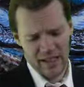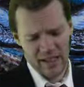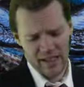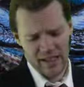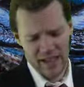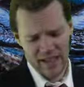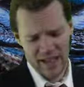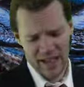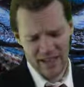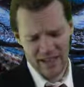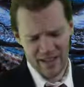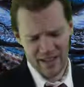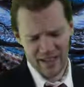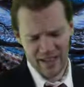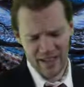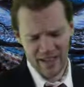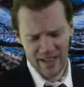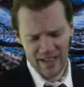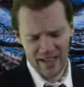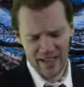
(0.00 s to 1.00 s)
that had the
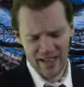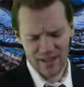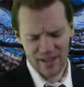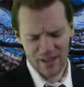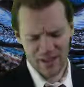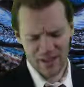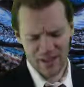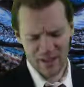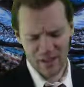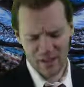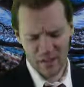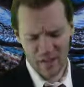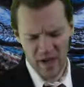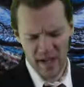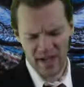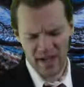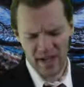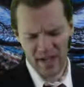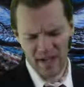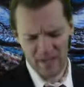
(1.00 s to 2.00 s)
contact growth
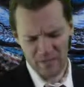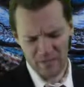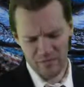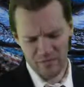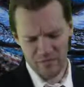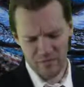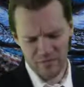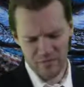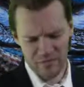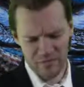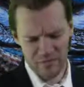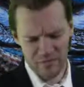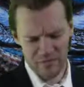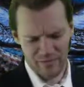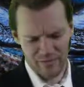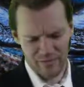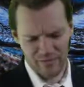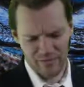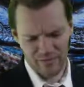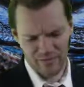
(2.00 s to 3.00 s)
dependent
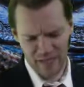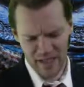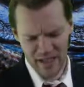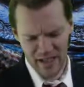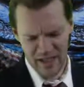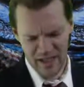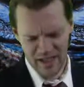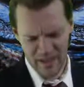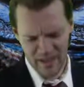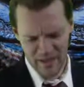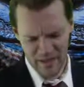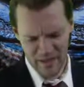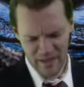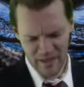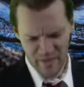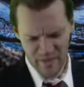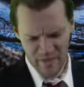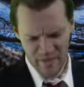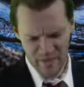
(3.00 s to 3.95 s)
inhibition,